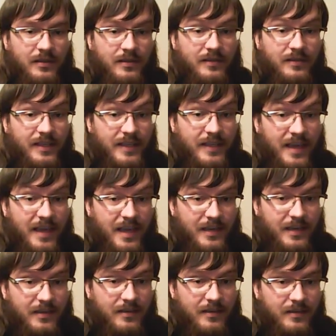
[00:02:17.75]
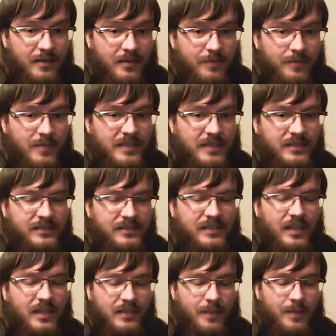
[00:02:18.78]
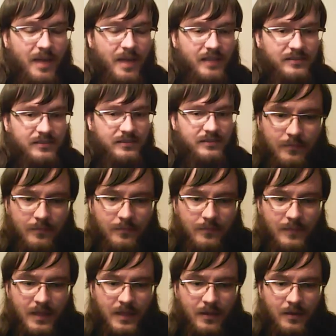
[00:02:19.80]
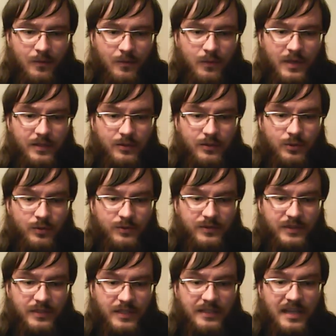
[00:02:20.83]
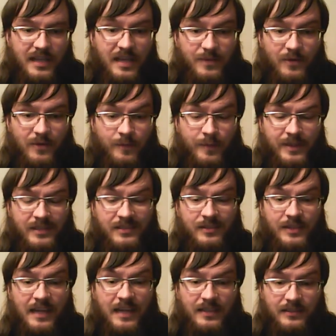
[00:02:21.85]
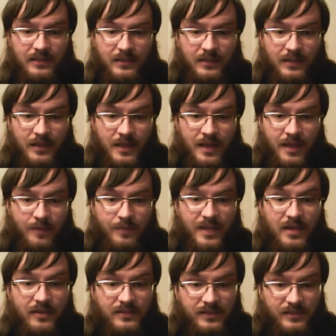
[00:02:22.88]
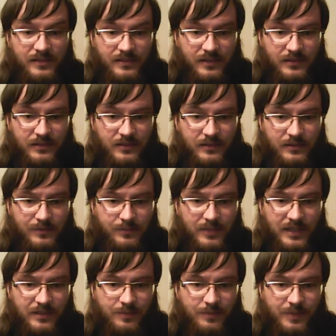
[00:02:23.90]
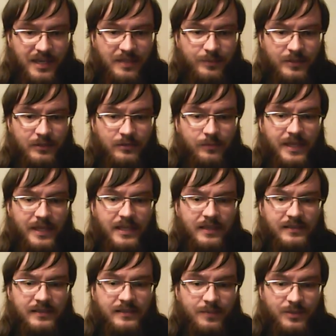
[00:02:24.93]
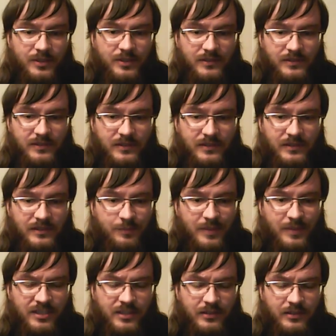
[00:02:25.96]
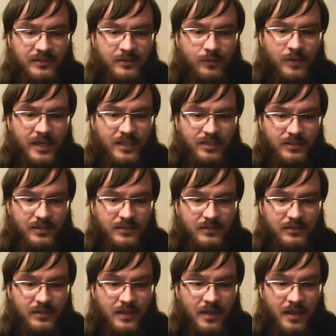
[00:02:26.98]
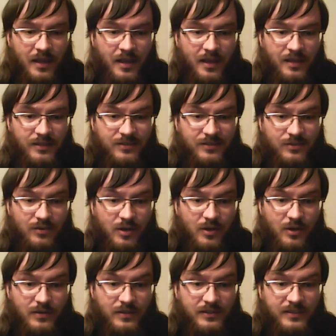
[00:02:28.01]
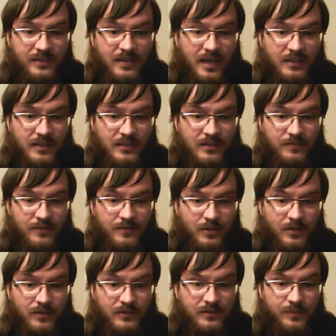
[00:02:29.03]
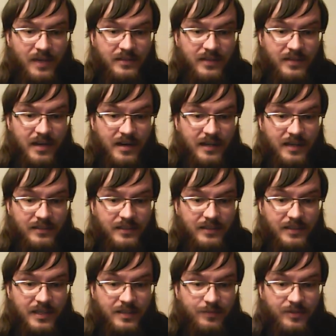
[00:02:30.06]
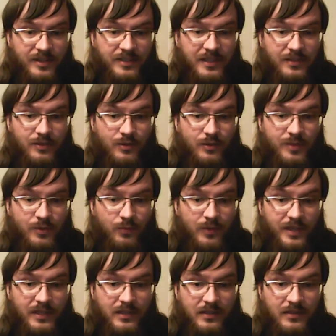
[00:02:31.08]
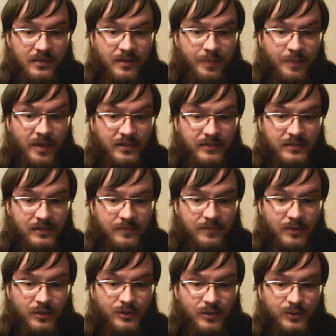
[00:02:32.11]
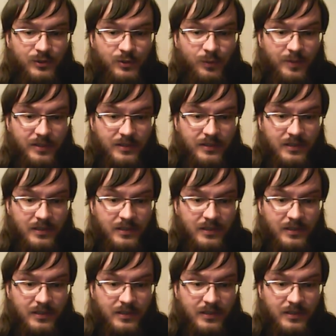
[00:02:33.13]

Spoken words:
They can, but it's not a must. When choosing a type of personality, be consistent, but be able to make exceptions in special situations. Strong, seductive, or smart character can pretend to be weak, repulsive, or stupid,